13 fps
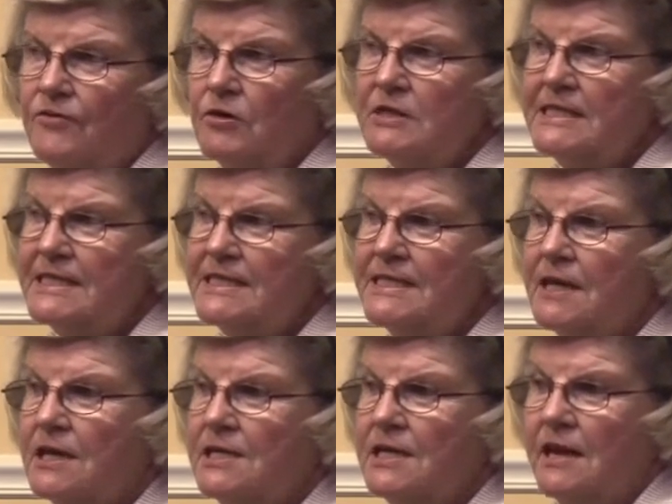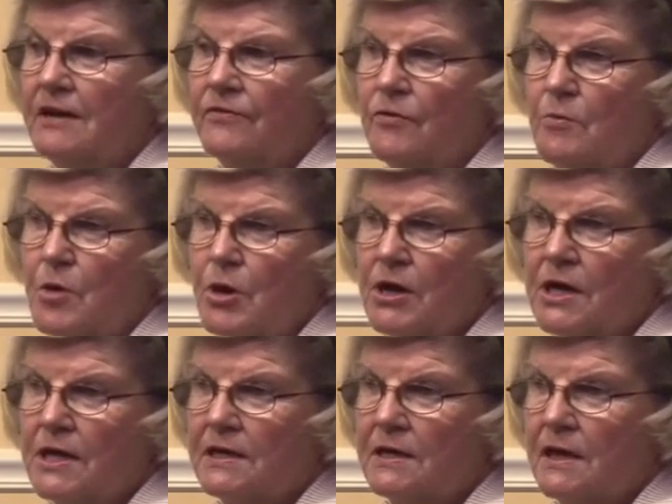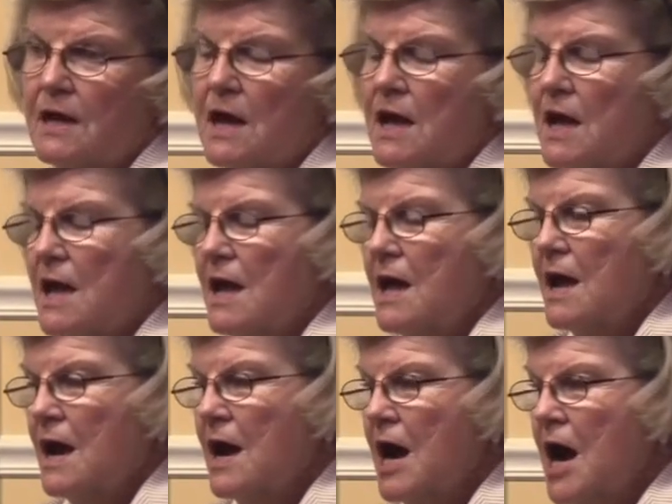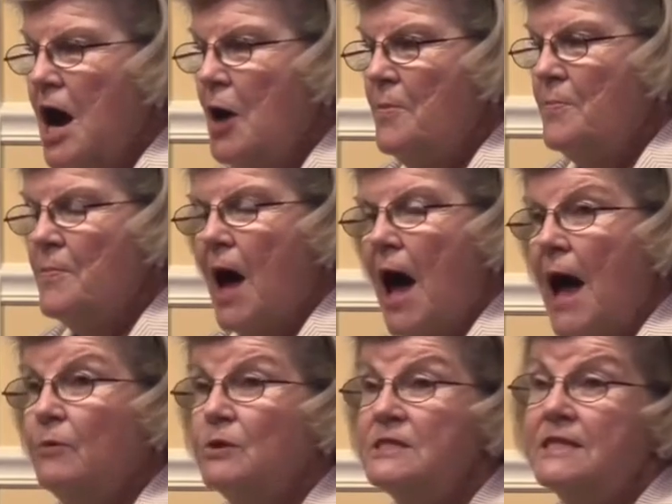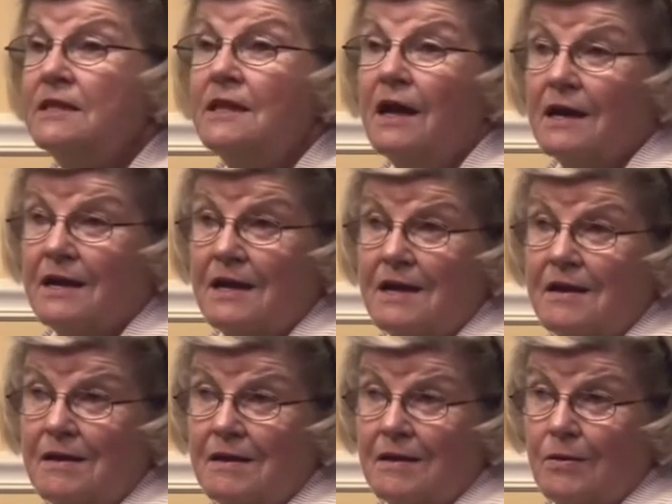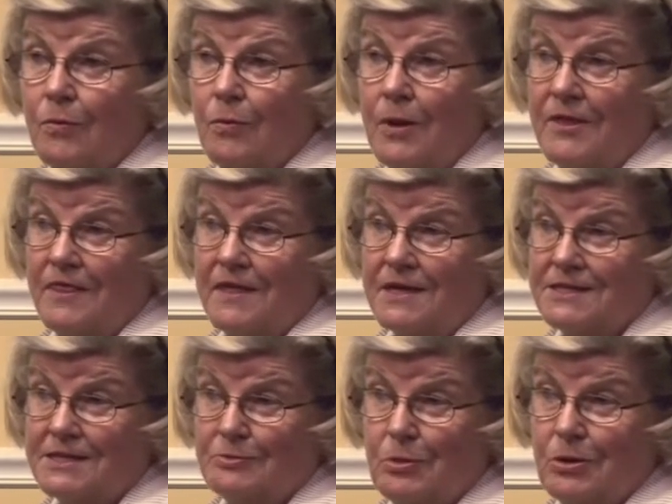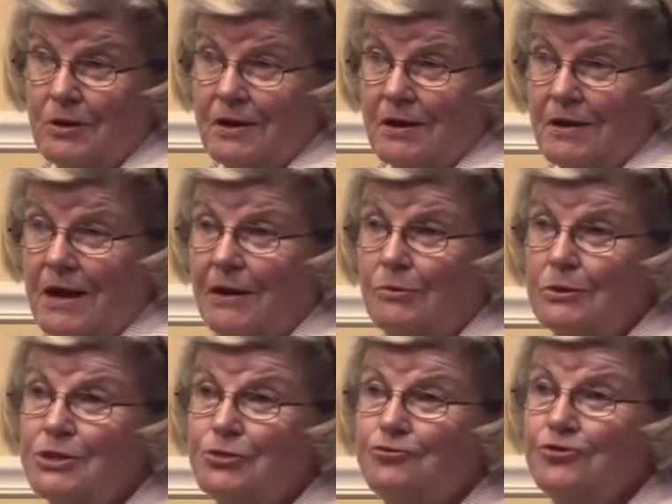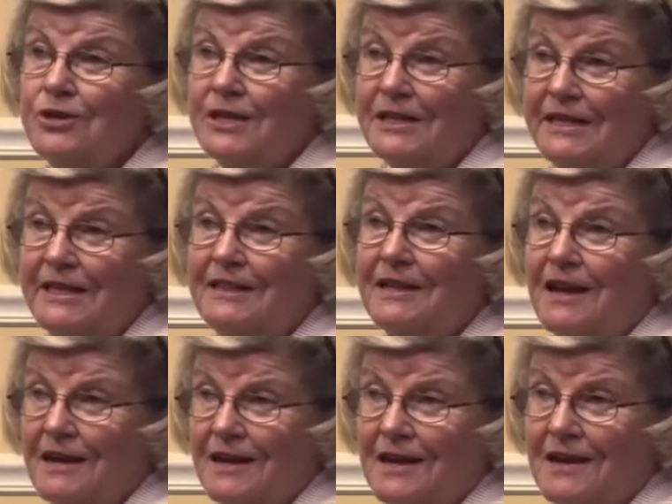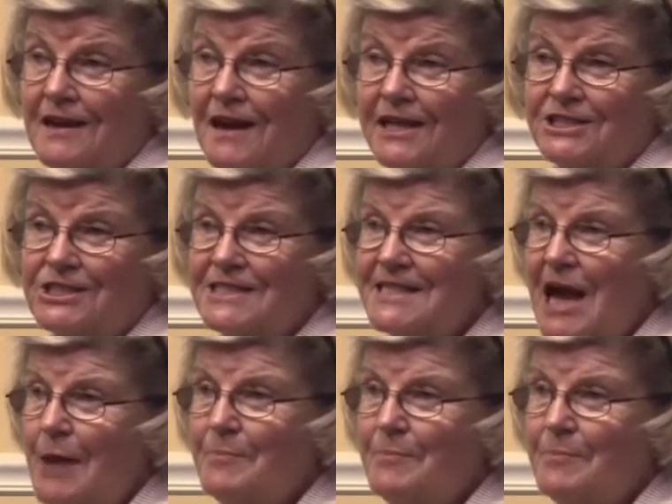focuses on Native American. I was lucky with this book. I was really lucky. I just